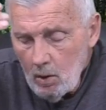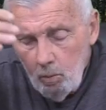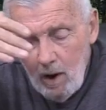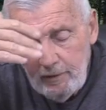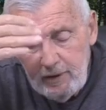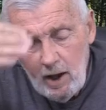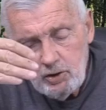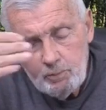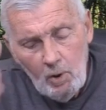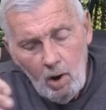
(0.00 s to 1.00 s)
While the
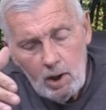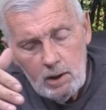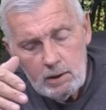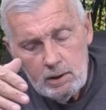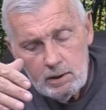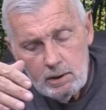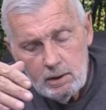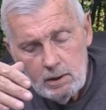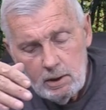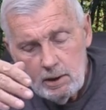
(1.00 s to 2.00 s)
other part,
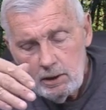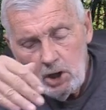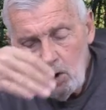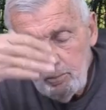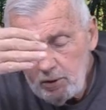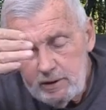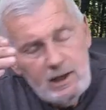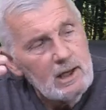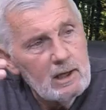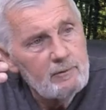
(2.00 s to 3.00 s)
you don't
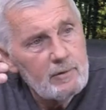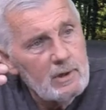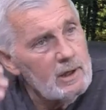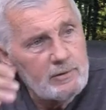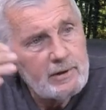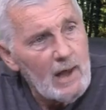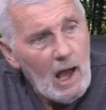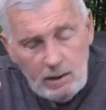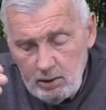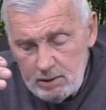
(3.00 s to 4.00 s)
believe in the
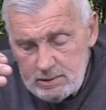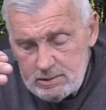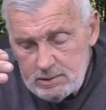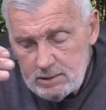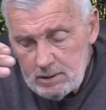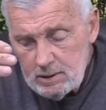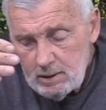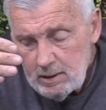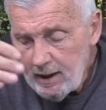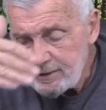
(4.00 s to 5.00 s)
doctors
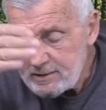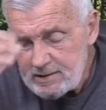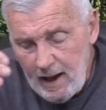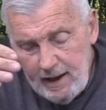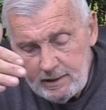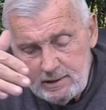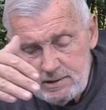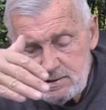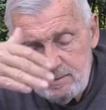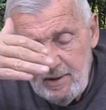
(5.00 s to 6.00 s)
and the
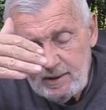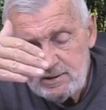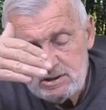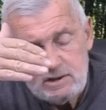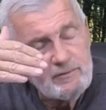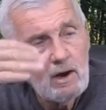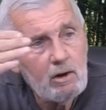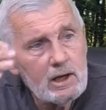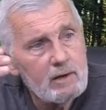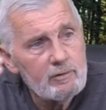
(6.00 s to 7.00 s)
scientists about the
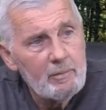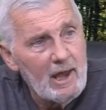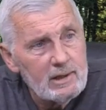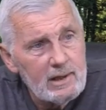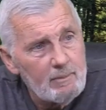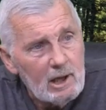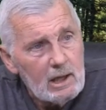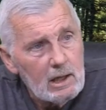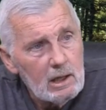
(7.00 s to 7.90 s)
severity of the pandemic.